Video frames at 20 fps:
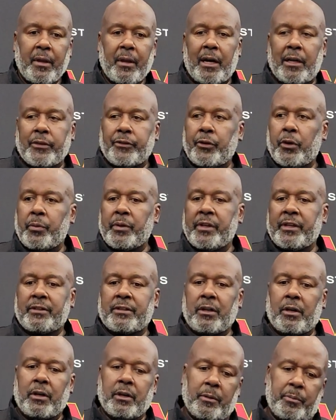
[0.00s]
I thought we
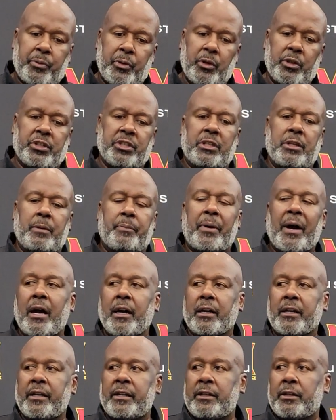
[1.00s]
started pushing the
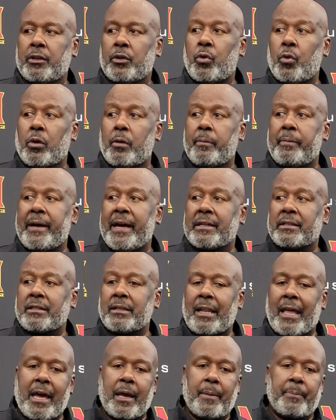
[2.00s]
pocket in the quarterback's
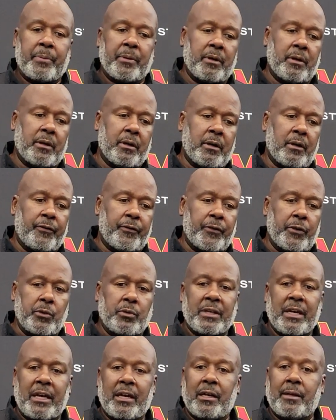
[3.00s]
lap a few
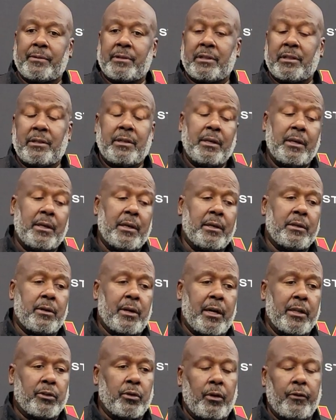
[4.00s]
times. And, you
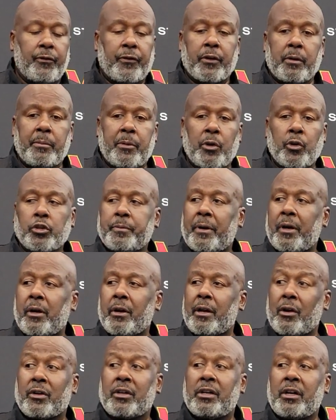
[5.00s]
know, I thought for the most
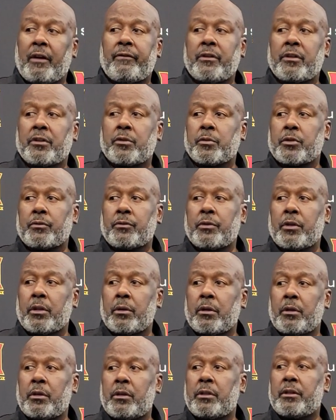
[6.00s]
part, our coverage was really
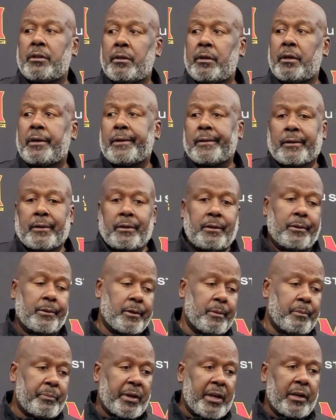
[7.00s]
good, you know,
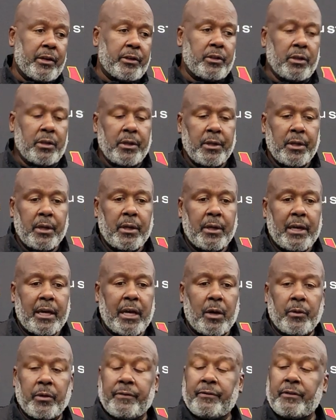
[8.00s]
compared to
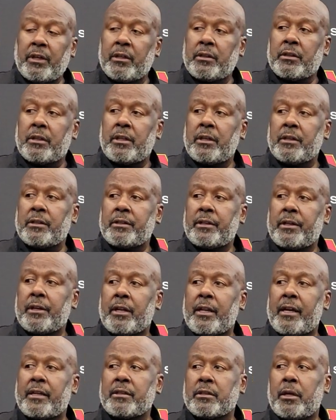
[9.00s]
how we've done things here the
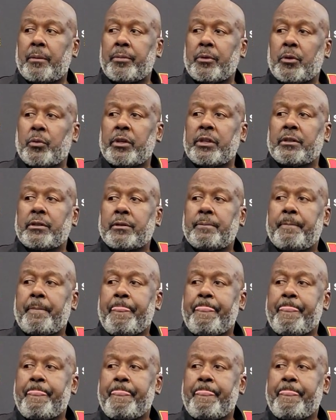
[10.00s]
last couple of weeks.